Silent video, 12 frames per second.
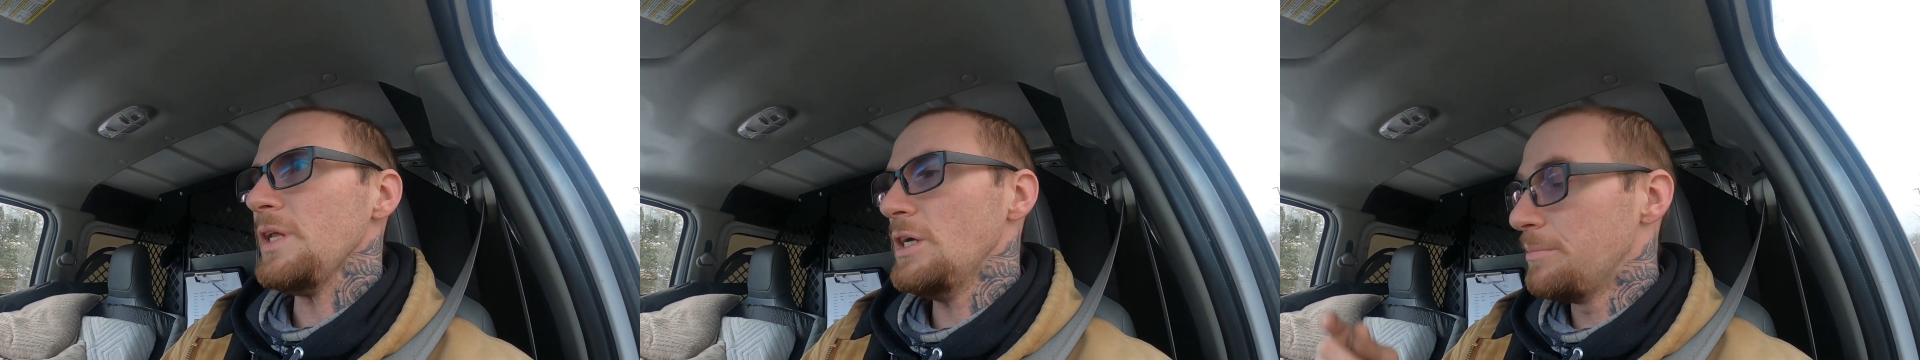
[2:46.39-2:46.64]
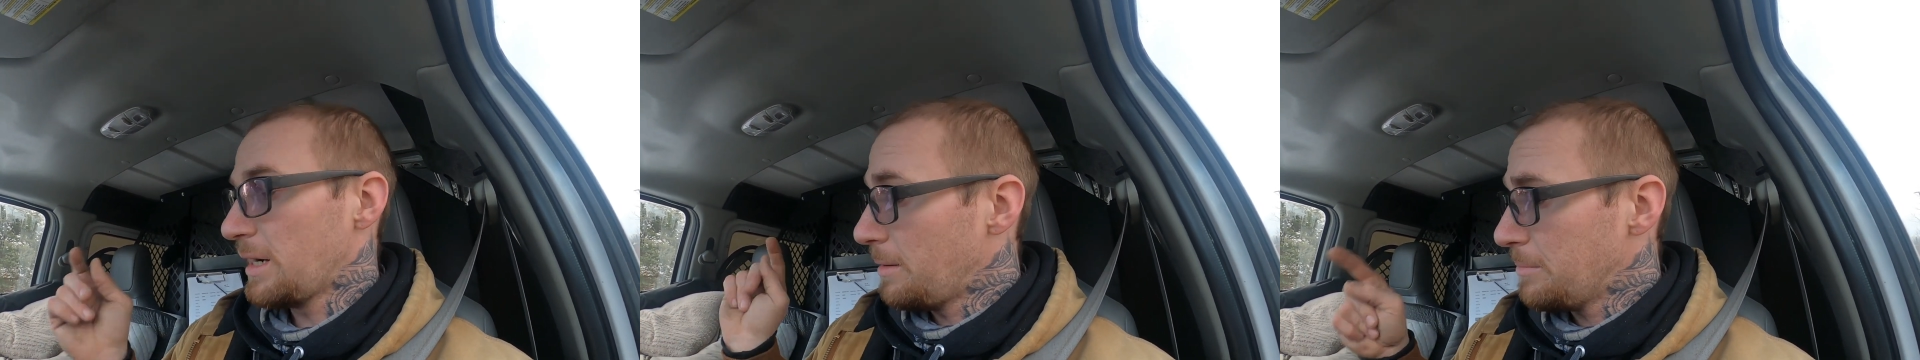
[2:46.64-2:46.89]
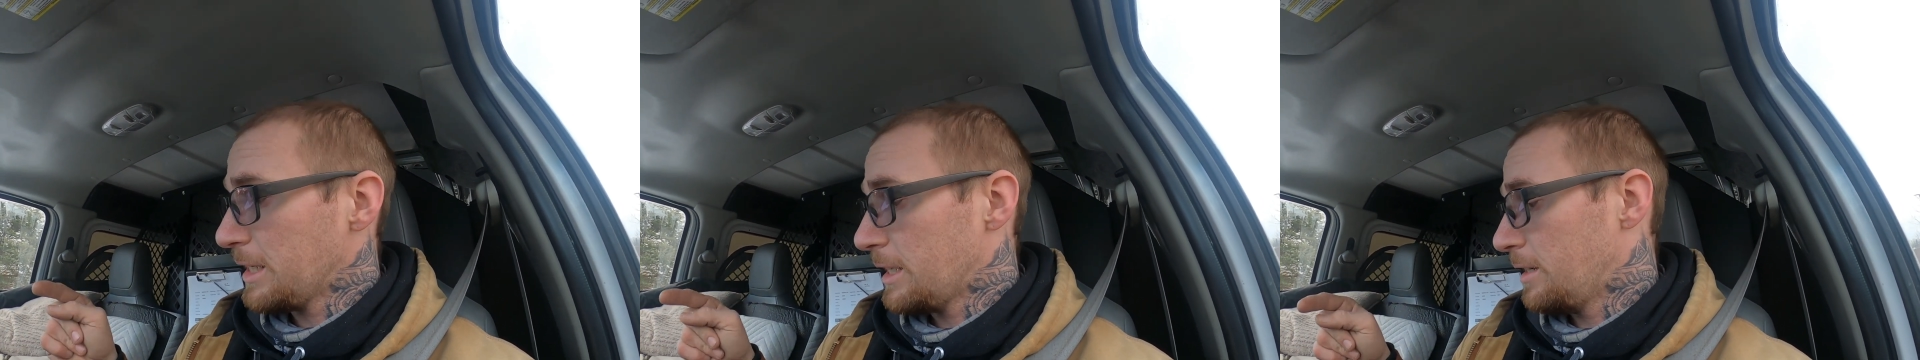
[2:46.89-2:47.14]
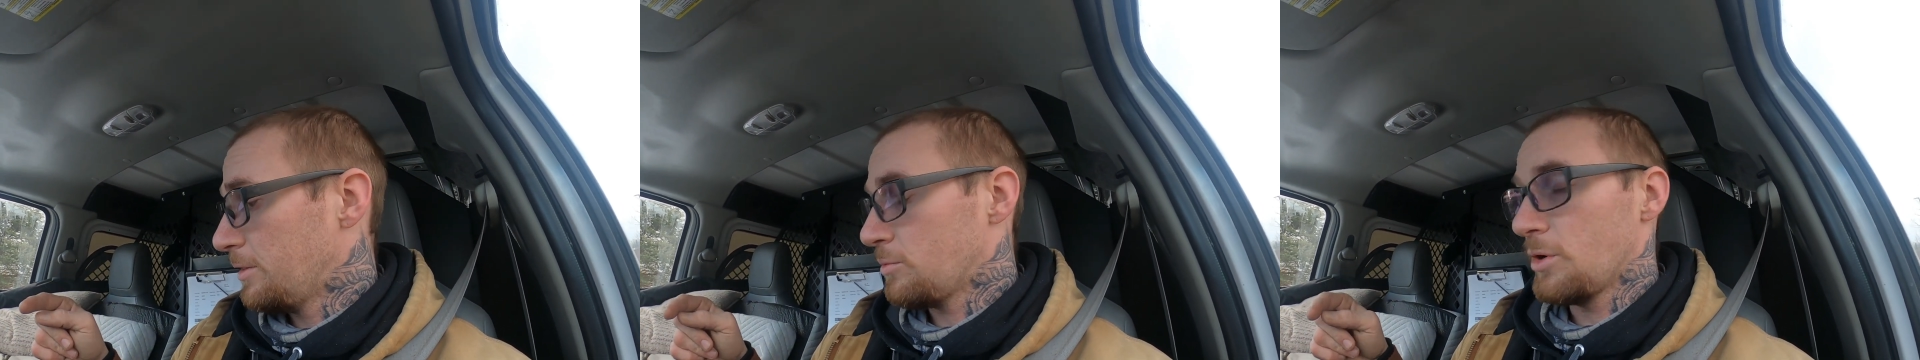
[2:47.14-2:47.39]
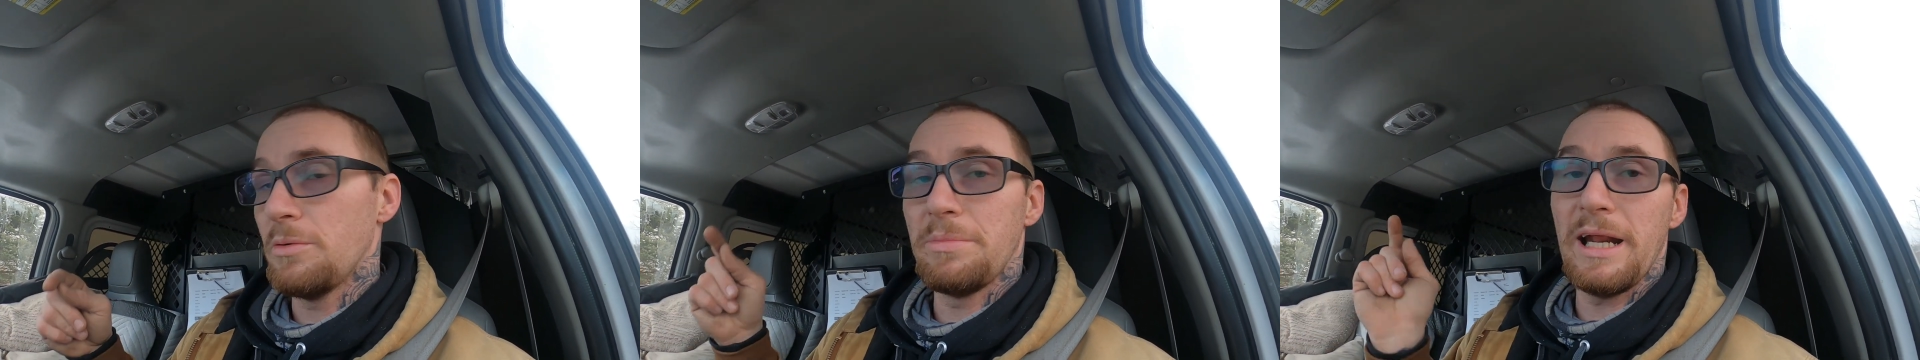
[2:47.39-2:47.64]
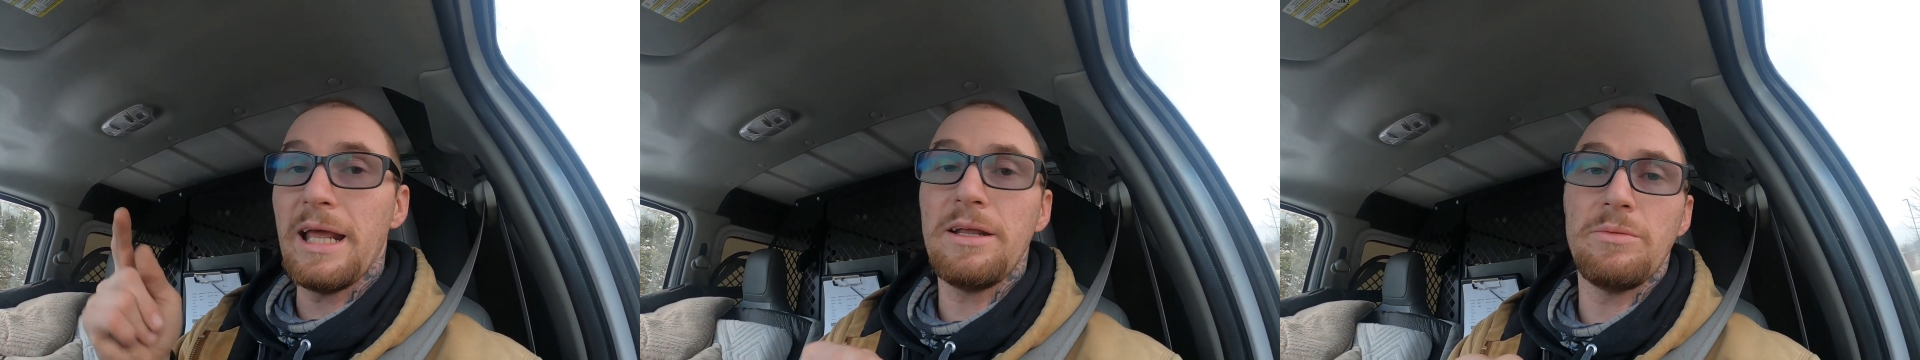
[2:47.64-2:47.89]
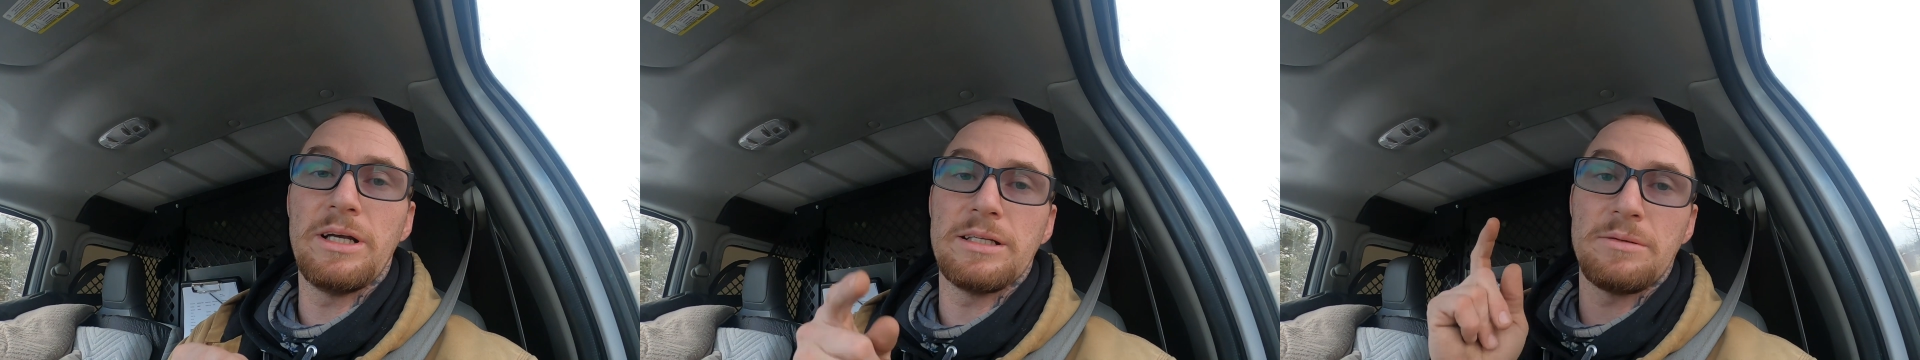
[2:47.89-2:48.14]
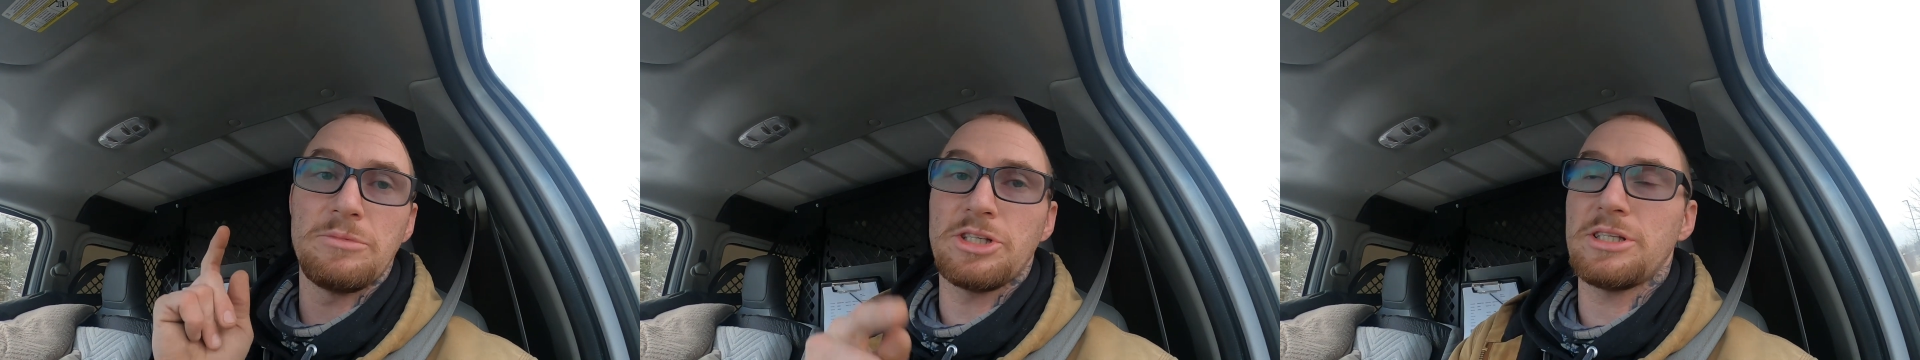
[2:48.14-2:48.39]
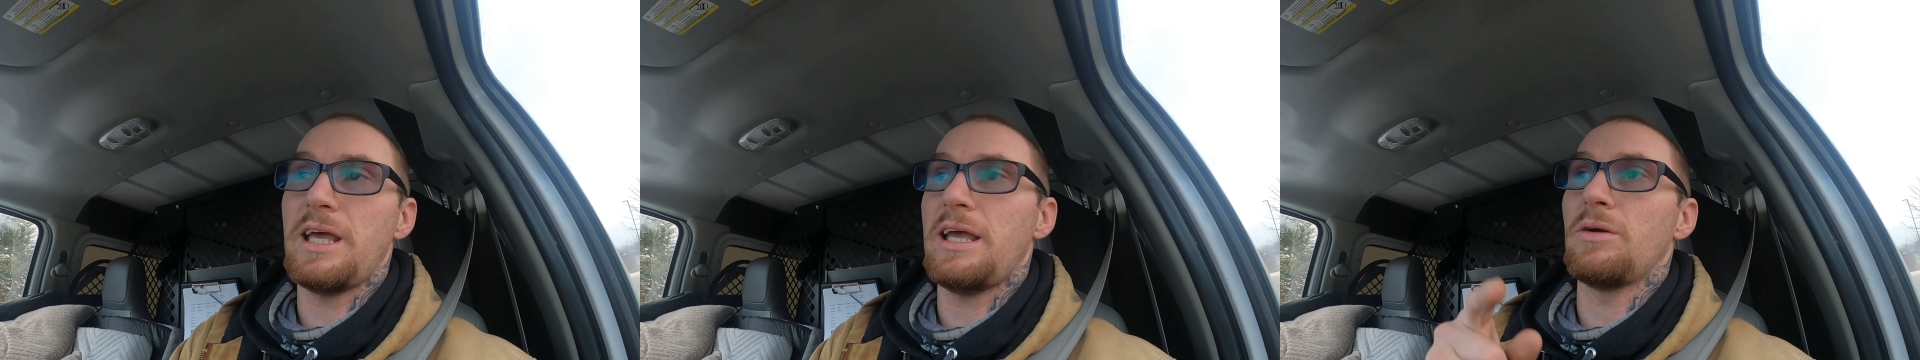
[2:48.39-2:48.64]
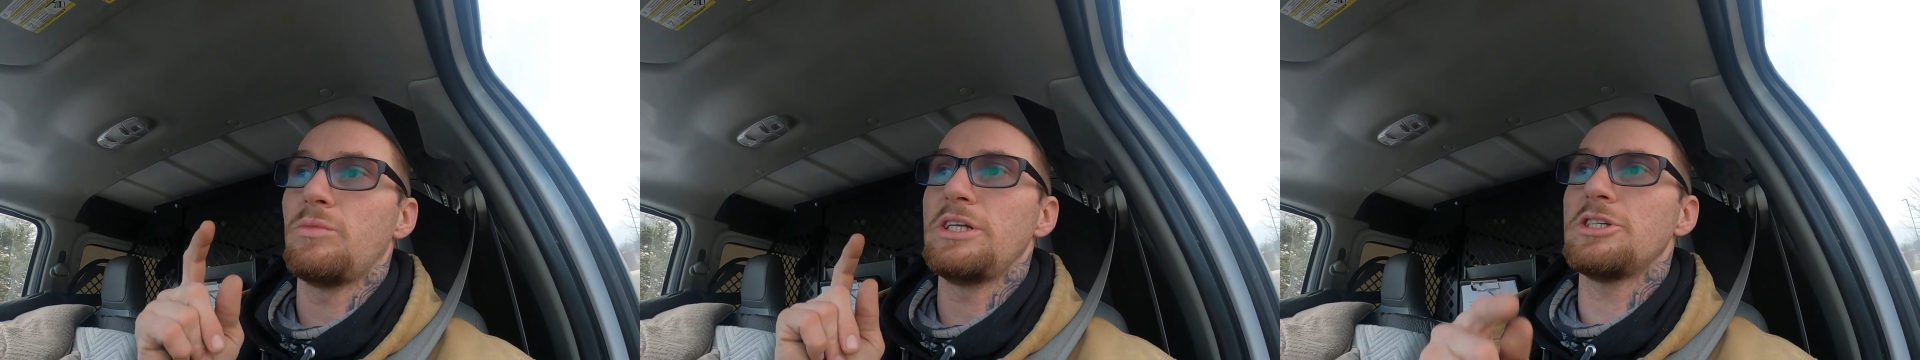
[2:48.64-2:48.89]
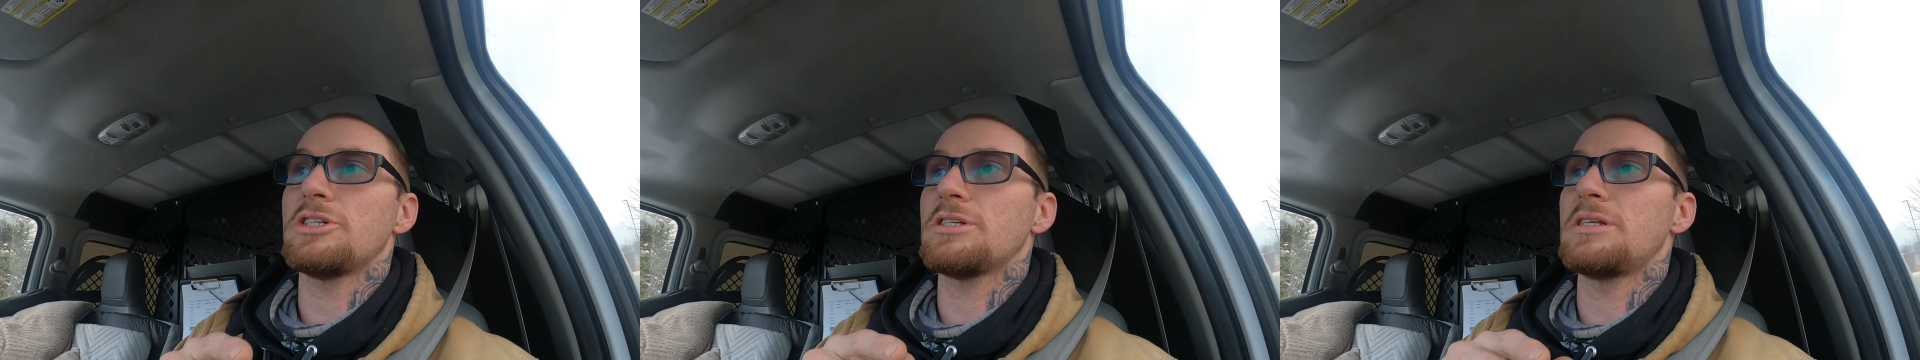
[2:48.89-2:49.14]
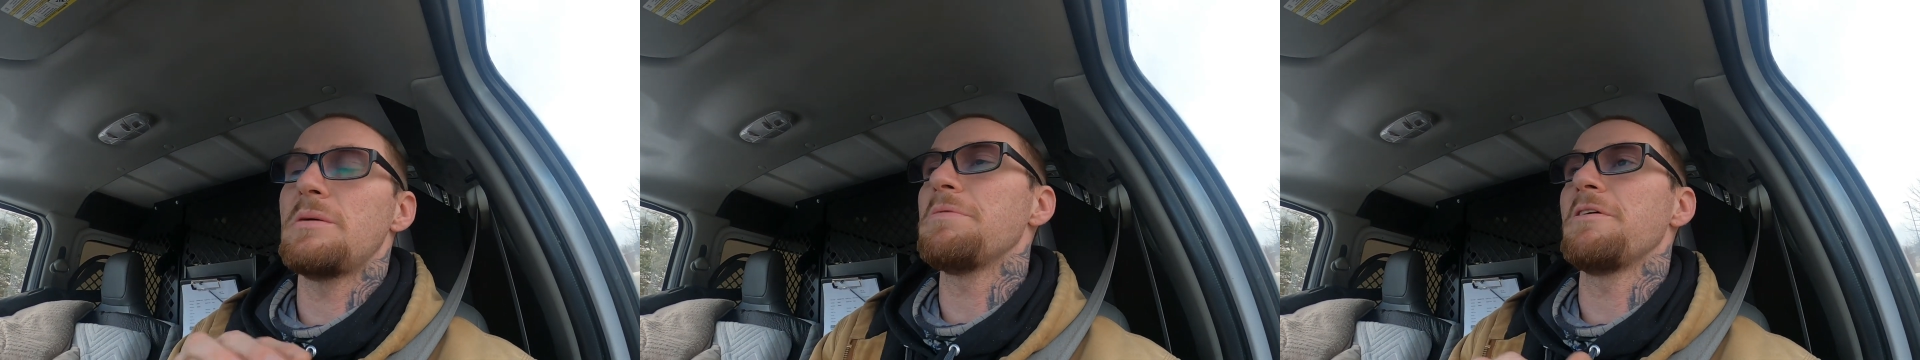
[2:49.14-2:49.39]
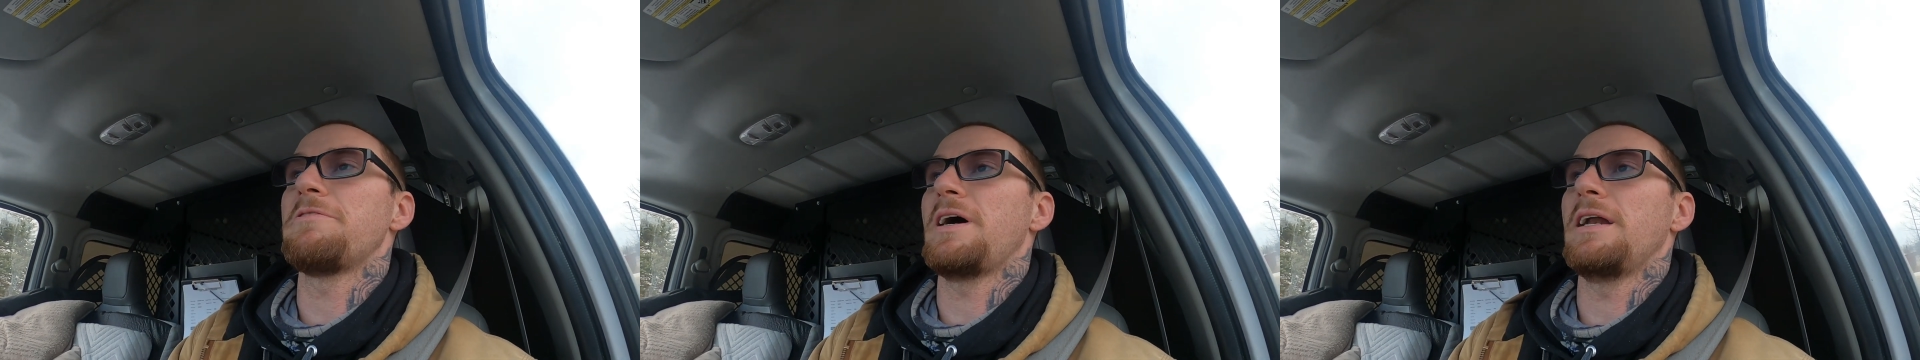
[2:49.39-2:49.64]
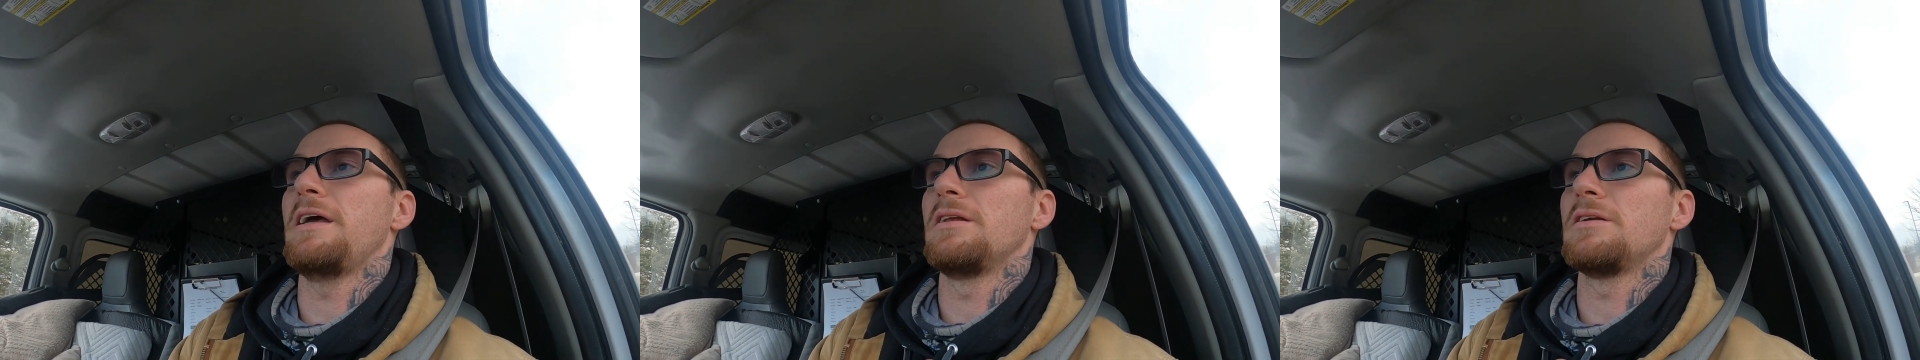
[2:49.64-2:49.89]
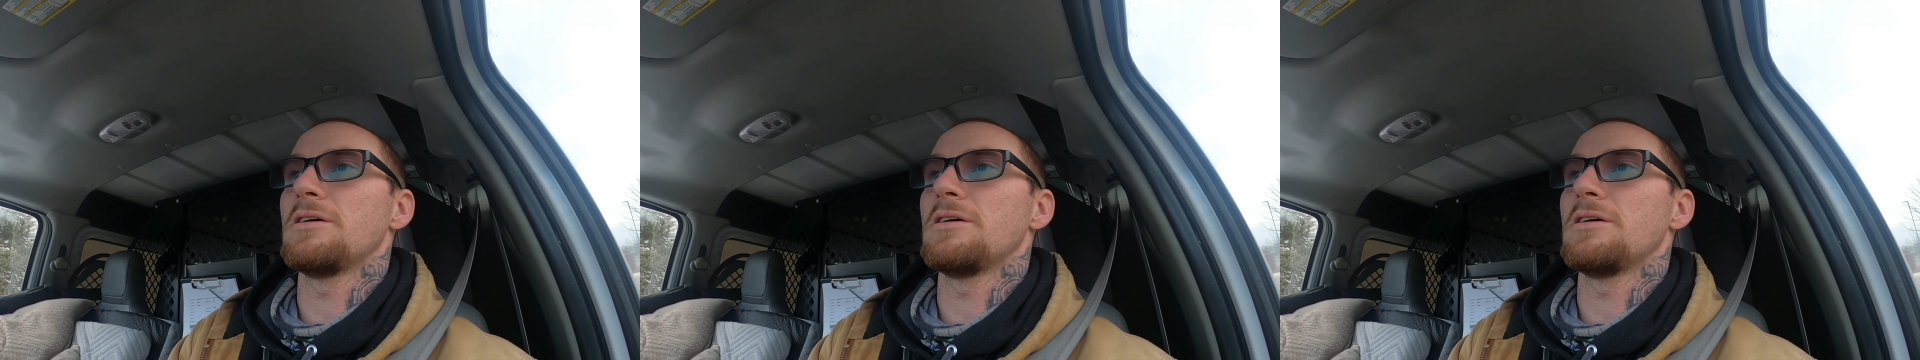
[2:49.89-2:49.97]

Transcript: But I'm gonna get on the road. But anyways, I'm just saying, we just simplified it.